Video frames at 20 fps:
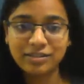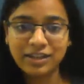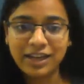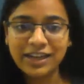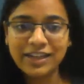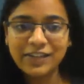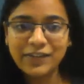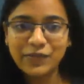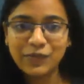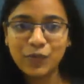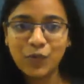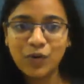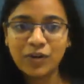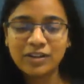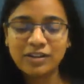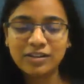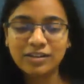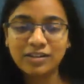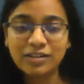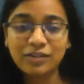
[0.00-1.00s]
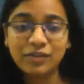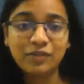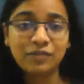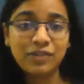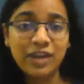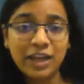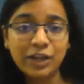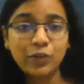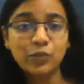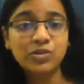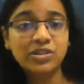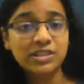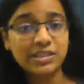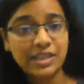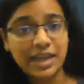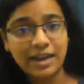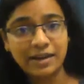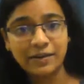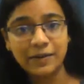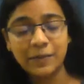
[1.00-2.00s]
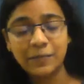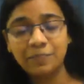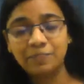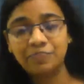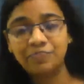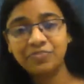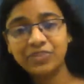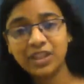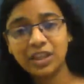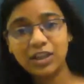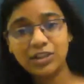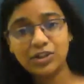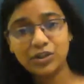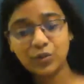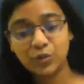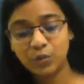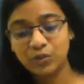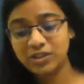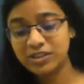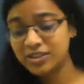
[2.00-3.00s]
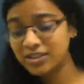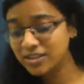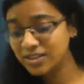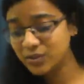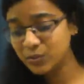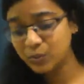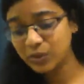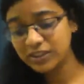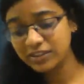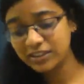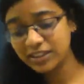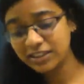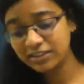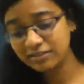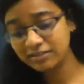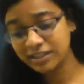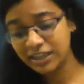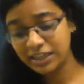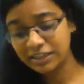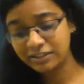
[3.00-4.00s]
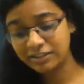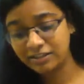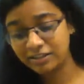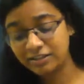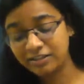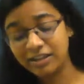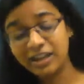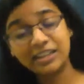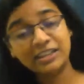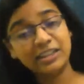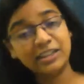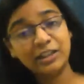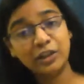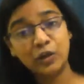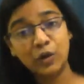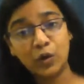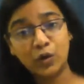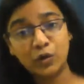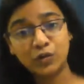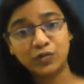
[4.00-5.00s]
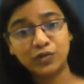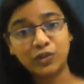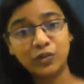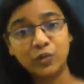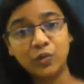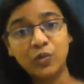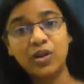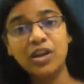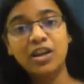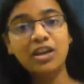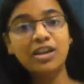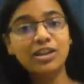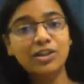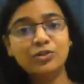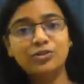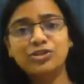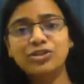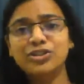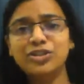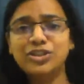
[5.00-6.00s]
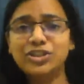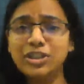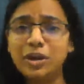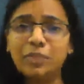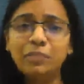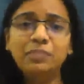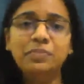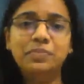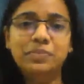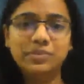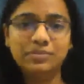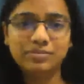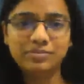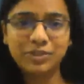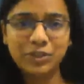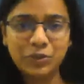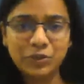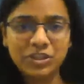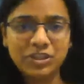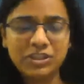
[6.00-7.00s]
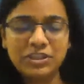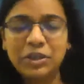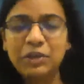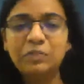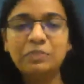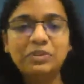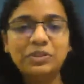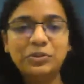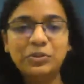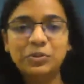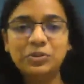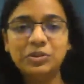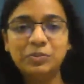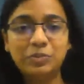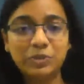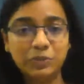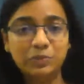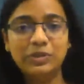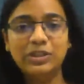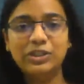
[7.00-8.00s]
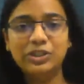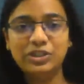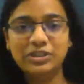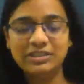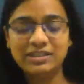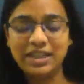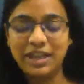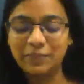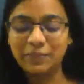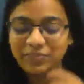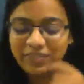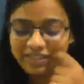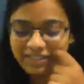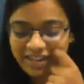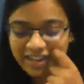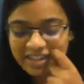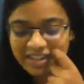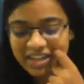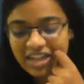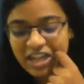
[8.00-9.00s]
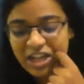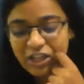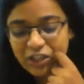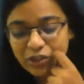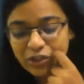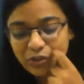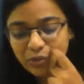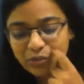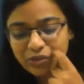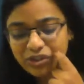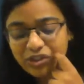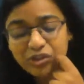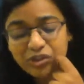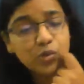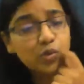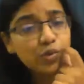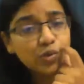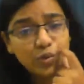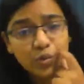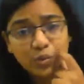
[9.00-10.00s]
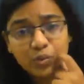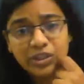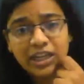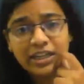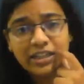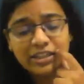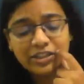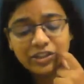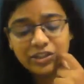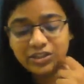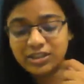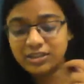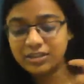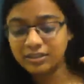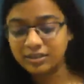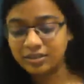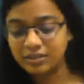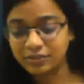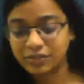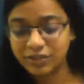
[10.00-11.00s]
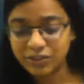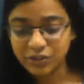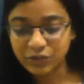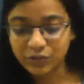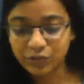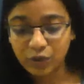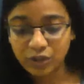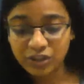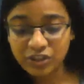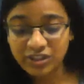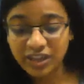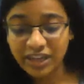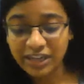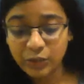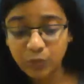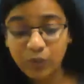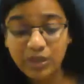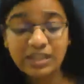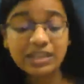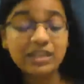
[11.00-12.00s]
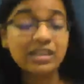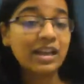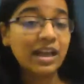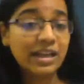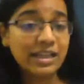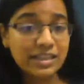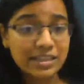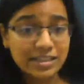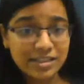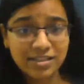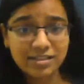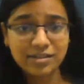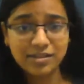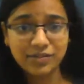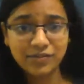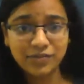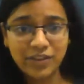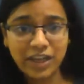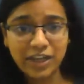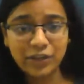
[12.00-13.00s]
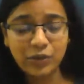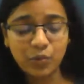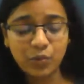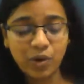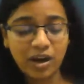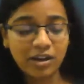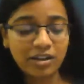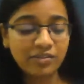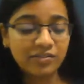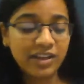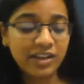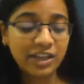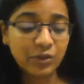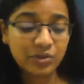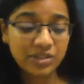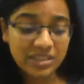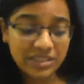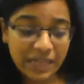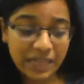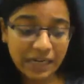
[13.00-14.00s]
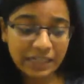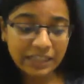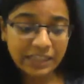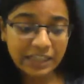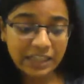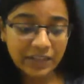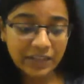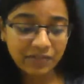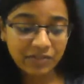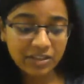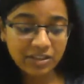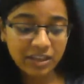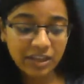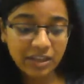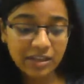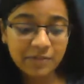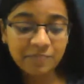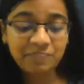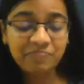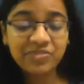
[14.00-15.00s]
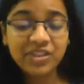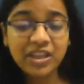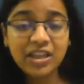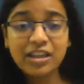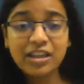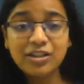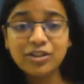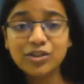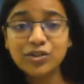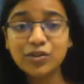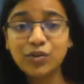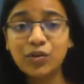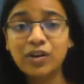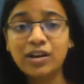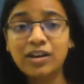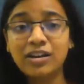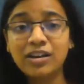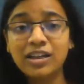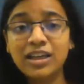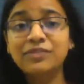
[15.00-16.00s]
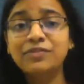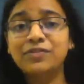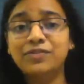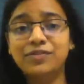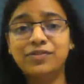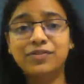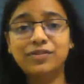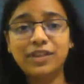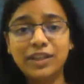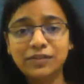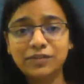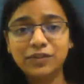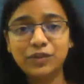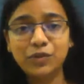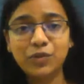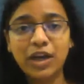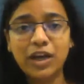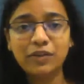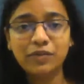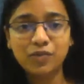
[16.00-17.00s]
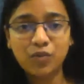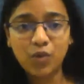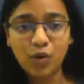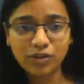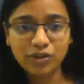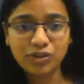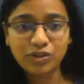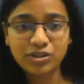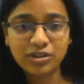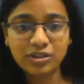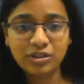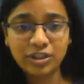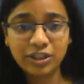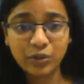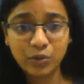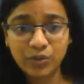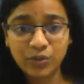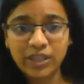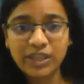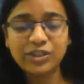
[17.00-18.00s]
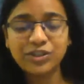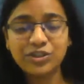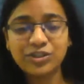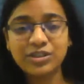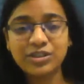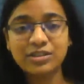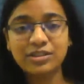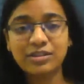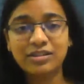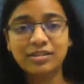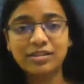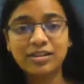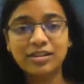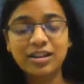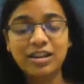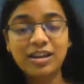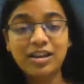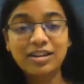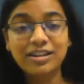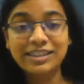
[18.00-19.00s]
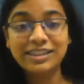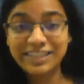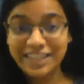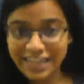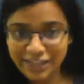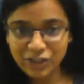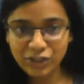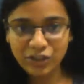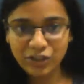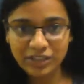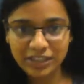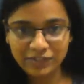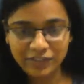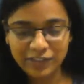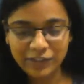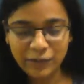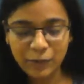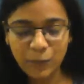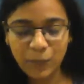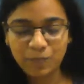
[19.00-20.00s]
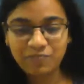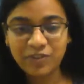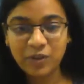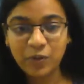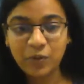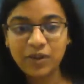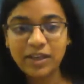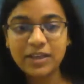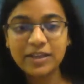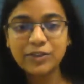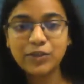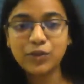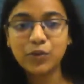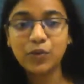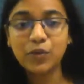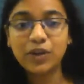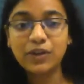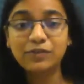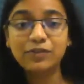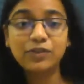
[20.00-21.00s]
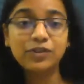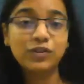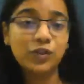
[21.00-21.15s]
right? What where you stand. So this is one thing that I think a lot of you just jump into the preparation time, right? So just don't do that. Just first of all try to analyze where you are, where you're standing and everything. So if you have watched Yogesh's gate journey video, okay, so if